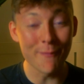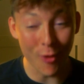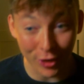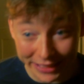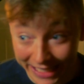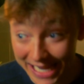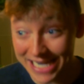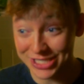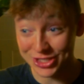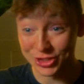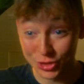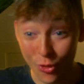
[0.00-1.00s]
more
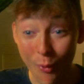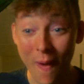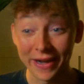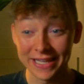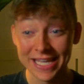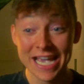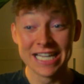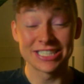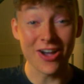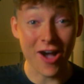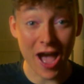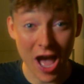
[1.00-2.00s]
engaging, 20
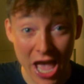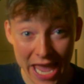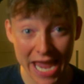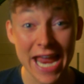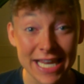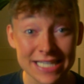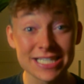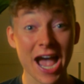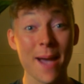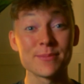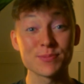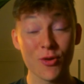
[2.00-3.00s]
to 80
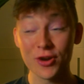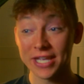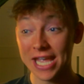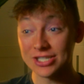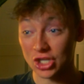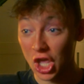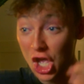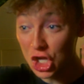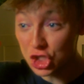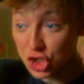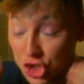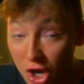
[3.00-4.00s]
times more engaging
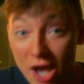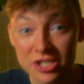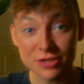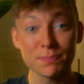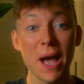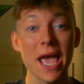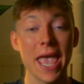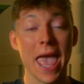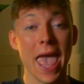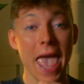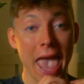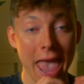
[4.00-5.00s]
just by
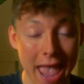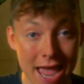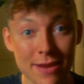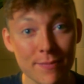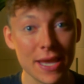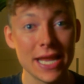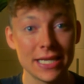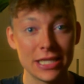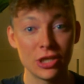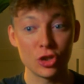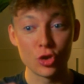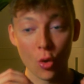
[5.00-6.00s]

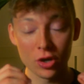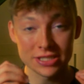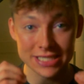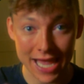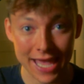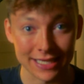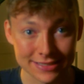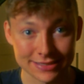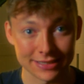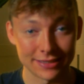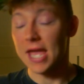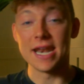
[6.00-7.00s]
animating your
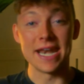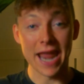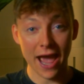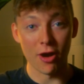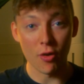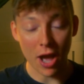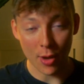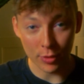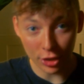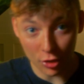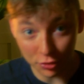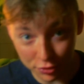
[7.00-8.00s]
text. Now I'm
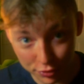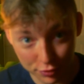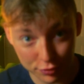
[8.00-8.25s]
gonna go